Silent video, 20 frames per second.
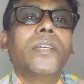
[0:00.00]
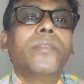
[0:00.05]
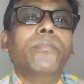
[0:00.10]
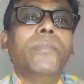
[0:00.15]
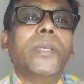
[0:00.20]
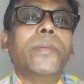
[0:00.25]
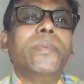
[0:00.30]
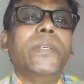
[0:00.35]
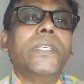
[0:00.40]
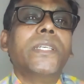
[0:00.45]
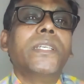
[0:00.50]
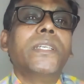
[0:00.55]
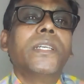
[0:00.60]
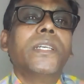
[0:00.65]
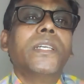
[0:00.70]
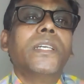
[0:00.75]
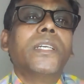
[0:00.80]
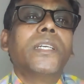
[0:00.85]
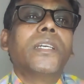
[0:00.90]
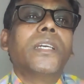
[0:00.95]

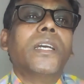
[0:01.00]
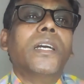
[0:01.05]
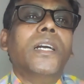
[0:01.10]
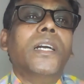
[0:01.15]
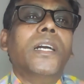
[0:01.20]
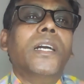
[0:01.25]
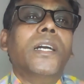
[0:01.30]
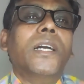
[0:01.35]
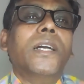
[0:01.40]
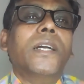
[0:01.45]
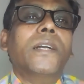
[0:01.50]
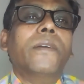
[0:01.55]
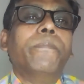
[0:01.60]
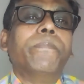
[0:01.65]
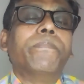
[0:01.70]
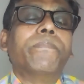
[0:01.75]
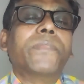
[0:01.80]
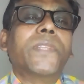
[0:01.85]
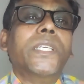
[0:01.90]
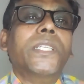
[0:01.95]
Maybe
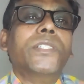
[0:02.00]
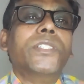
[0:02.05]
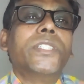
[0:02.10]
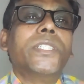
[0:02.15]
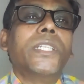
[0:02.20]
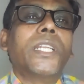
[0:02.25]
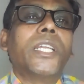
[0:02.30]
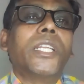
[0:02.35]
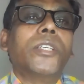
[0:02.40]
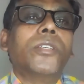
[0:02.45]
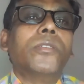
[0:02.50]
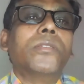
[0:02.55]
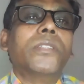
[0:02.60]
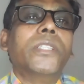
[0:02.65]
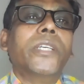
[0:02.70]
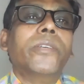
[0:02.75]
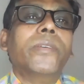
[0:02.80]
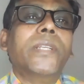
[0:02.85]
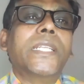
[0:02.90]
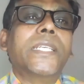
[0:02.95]
in scenario
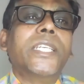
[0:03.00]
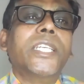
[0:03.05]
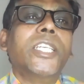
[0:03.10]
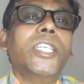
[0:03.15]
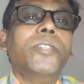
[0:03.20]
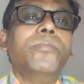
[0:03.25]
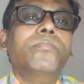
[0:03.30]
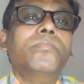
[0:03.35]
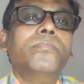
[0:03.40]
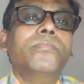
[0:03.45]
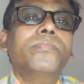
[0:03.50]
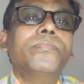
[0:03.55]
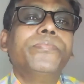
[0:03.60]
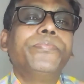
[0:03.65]
they will give